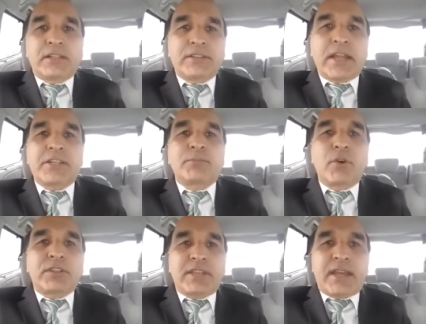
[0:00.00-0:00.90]
that is
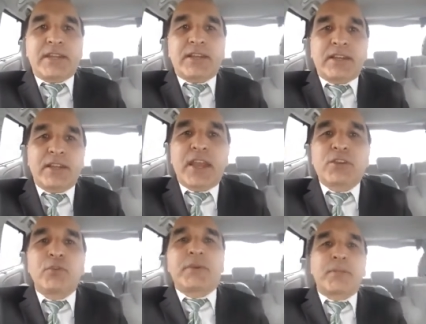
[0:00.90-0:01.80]
more theoretical,
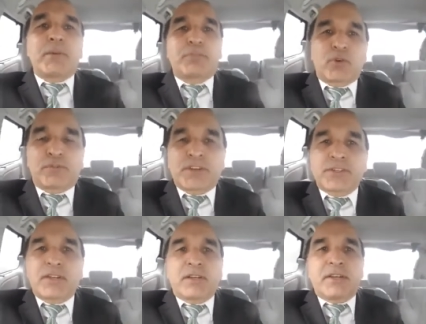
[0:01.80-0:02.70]
and you become a
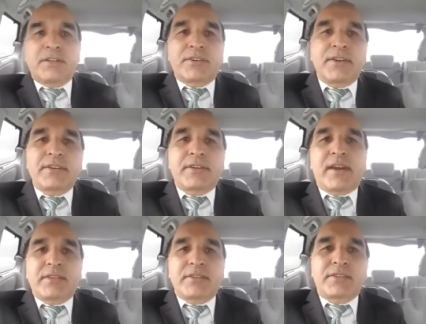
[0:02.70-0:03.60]
professional international
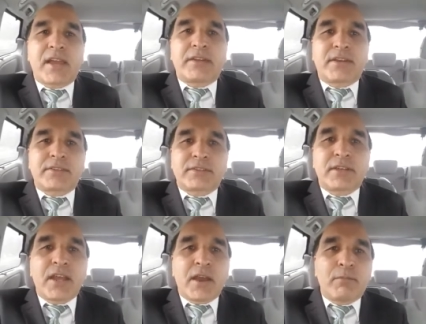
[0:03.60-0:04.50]
relations scientist.
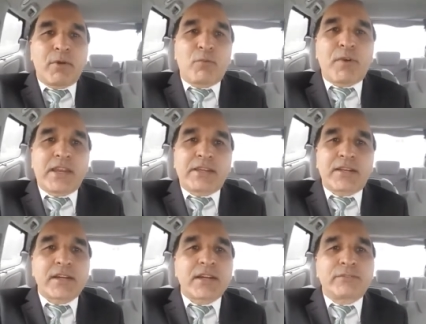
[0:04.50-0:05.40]
But while in
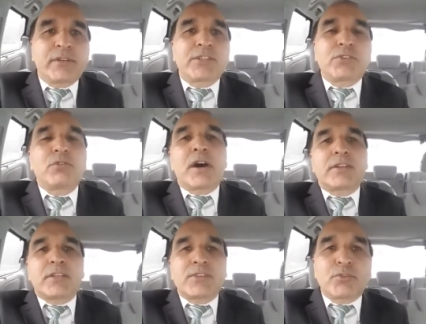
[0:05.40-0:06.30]
current affairs, you are
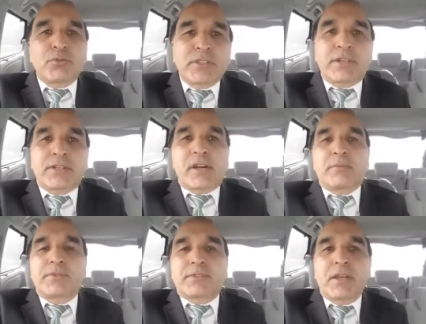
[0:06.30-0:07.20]
just using the
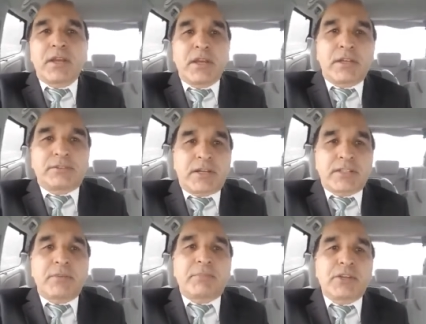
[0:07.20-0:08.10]
terms. For
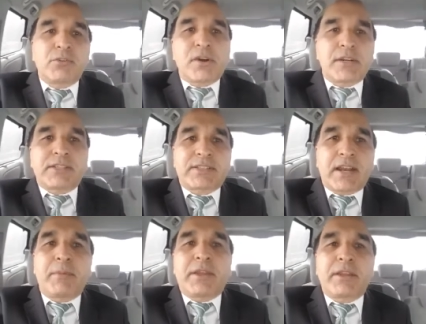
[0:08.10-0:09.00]
example, you are
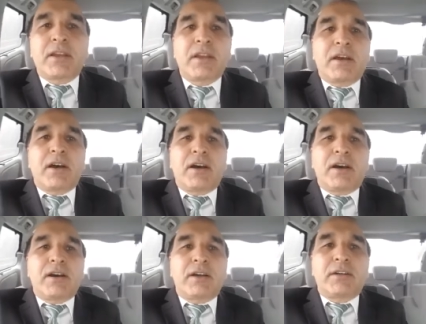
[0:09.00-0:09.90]
describing
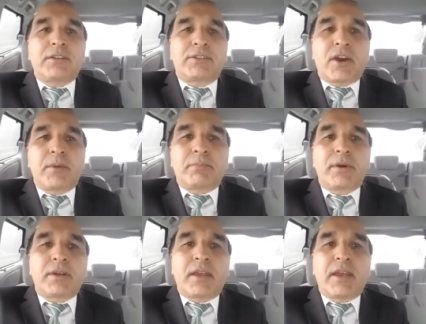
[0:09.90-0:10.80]
Trump,
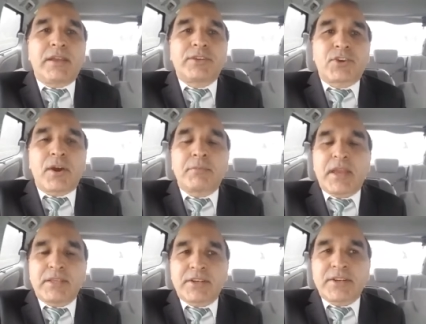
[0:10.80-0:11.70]
and Trump
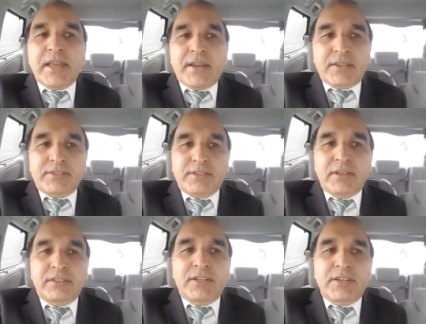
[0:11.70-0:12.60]
is a realist,
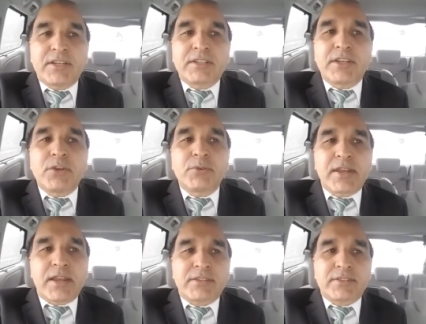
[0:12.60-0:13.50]
that he's a new
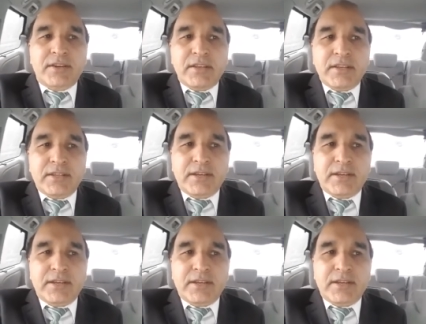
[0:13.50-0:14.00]
realist or he's a